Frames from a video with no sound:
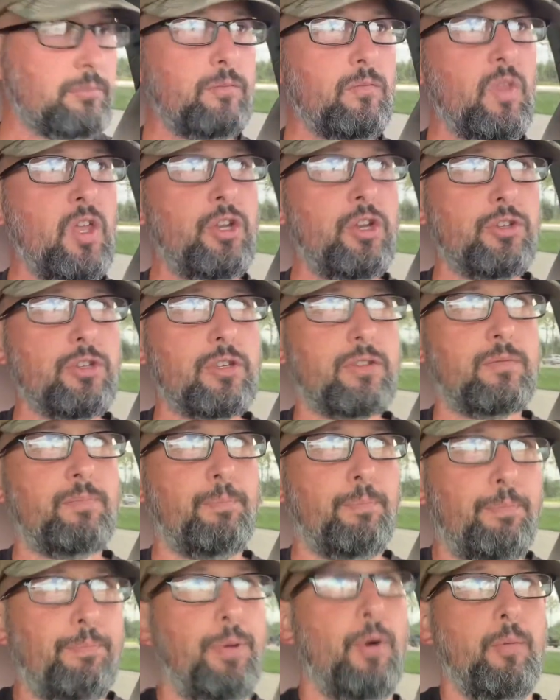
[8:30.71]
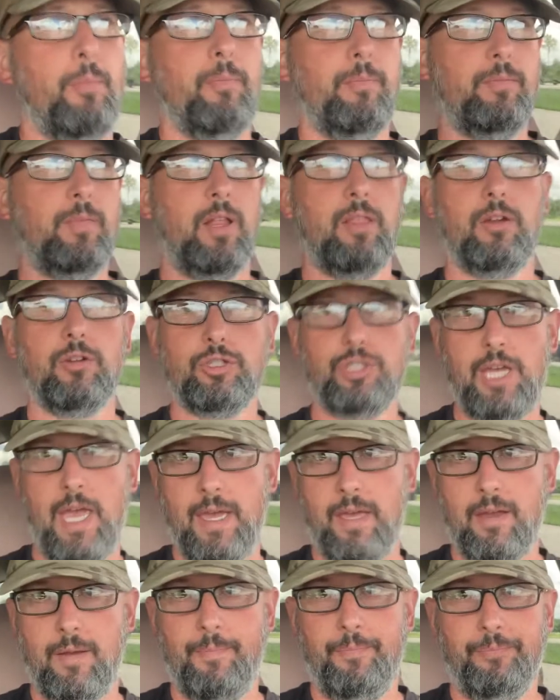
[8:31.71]
You're just, boom, a little shake,
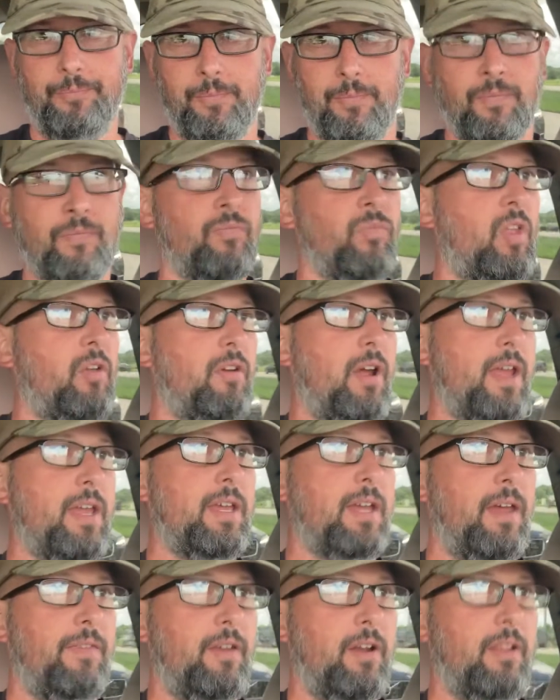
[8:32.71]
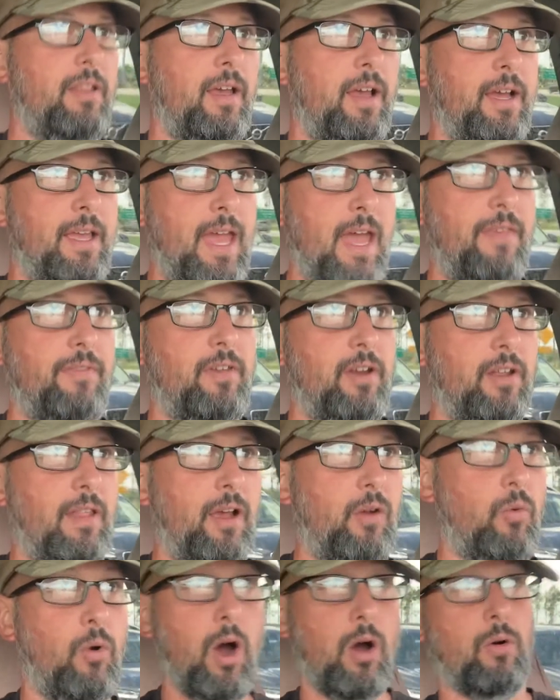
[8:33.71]
right? And they're
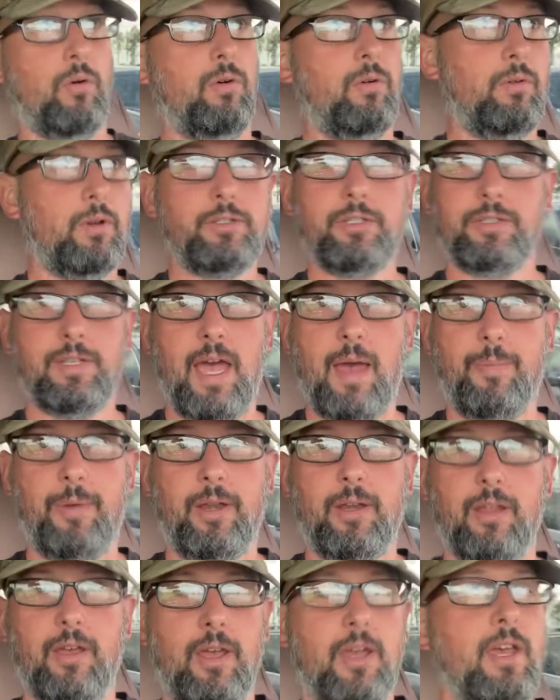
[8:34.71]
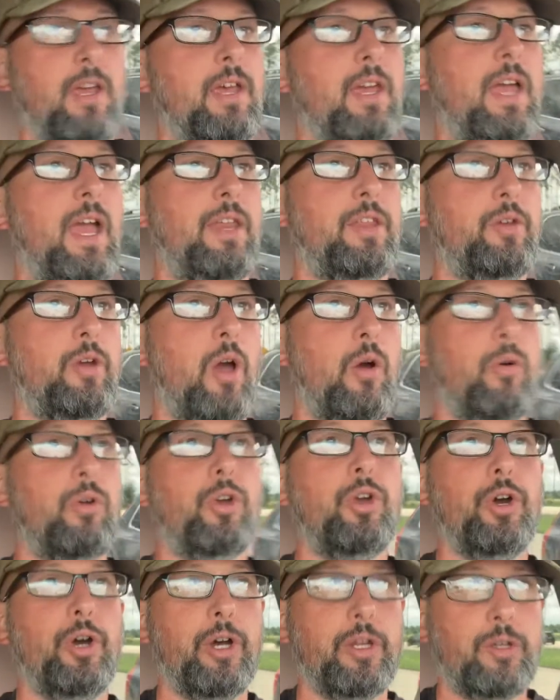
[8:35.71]
like, whoa, what just happened? And you go,
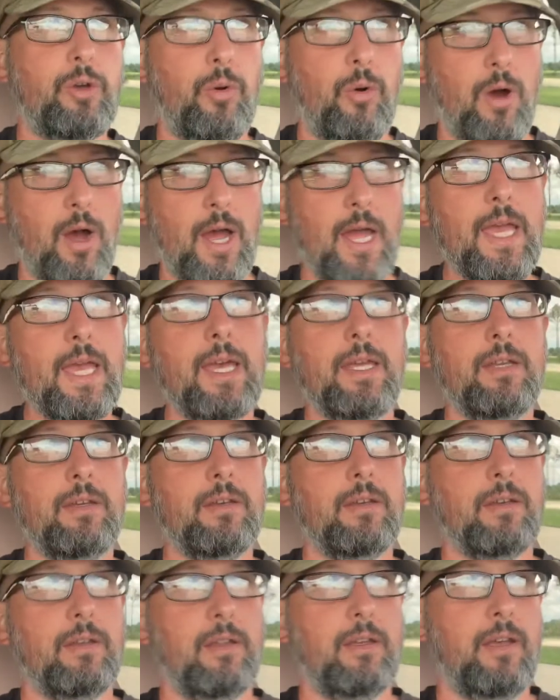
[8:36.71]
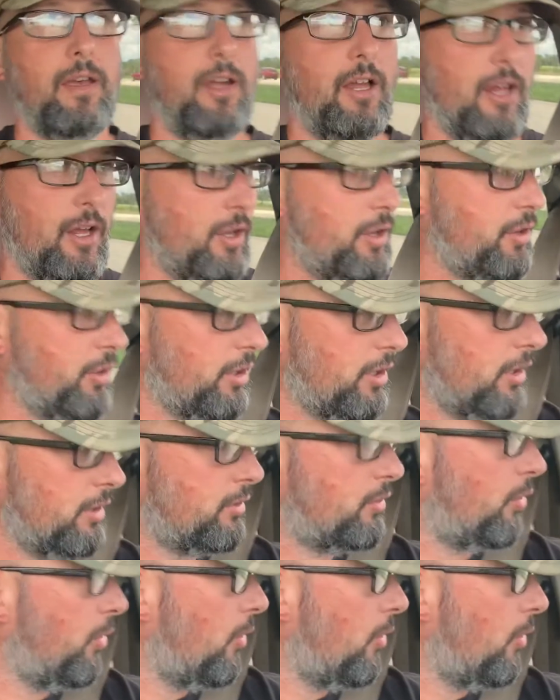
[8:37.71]
good quiet, good